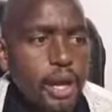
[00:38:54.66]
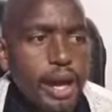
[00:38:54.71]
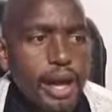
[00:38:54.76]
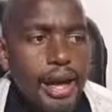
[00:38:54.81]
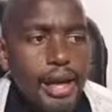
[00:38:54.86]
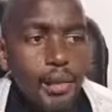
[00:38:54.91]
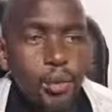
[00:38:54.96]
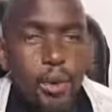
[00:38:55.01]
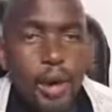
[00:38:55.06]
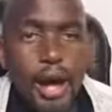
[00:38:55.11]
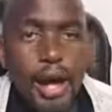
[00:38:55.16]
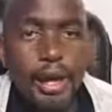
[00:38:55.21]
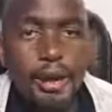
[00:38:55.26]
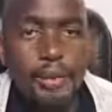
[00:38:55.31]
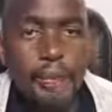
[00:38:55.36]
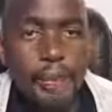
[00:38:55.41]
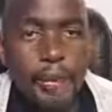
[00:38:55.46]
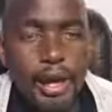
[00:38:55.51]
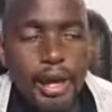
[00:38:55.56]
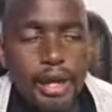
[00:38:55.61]
I
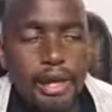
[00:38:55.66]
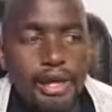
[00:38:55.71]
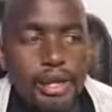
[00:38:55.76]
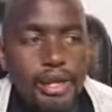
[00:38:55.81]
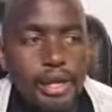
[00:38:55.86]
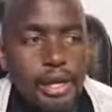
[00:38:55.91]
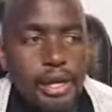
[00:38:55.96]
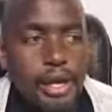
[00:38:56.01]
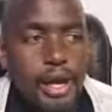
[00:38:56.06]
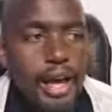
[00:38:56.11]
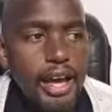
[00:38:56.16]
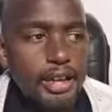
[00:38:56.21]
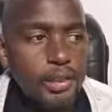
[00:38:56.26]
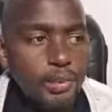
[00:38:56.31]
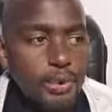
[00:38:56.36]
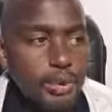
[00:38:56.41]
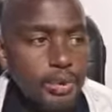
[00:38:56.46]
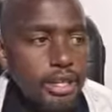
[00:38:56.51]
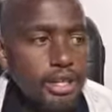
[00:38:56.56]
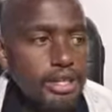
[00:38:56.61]
acquired men
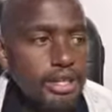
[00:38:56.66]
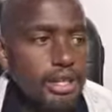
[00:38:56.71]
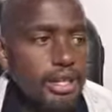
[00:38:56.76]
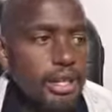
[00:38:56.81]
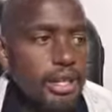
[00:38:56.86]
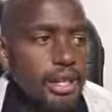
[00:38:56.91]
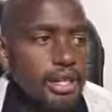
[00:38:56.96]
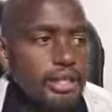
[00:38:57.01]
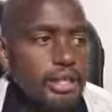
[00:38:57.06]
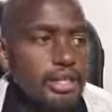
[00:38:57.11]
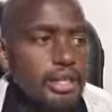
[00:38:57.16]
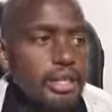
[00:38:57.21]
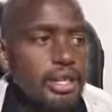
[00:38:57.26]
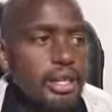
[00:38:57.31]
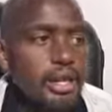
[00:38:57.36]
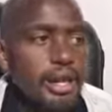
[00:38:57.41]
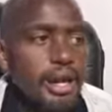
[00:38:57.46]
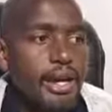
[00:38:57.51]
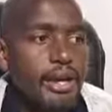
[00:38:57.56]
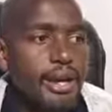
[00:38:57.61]
and women singers
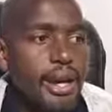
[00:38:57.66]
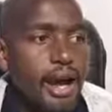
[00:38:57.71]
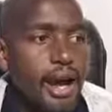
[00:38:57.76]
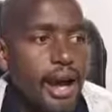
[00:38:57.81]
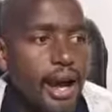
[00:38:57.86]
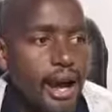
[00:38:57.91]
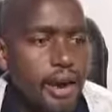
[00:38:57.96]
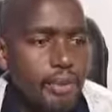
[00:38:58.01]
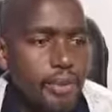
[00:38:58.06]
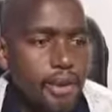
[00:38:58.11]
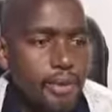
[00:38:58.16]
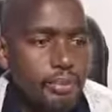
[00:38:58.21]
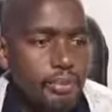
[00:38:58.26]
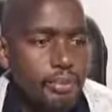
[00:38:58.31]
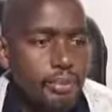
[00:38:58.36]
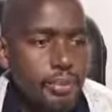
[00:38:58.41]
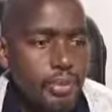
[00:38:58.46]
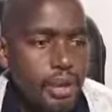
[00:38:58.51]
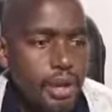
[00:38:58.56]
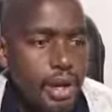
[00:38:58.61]
and a
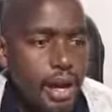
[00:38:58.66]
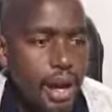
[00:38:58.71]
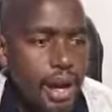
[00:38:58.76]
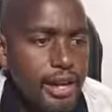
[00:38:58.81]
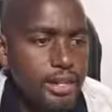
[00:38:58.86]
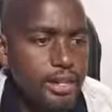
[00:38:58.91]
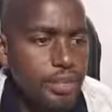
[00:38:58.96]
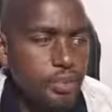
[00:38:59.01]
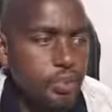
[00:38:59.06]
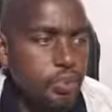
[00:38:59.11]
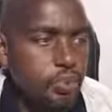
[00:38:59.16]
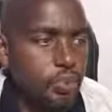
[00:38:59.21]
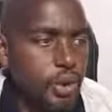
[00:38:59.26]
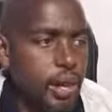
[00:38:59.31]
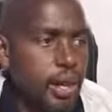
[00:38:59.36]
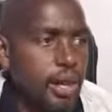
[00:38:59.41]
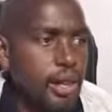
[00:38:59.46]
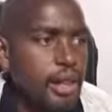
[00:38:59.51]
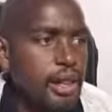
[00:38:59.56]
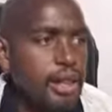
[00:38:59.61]
harem as
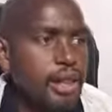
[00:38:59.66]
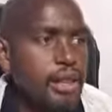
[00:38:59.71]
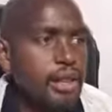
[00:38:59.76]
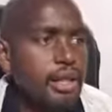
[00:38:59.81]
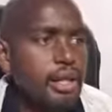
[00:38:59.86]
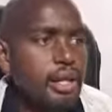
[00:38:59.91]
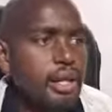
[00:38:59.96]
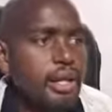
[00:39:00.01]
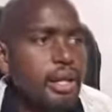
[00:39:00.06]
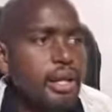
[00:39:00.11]
well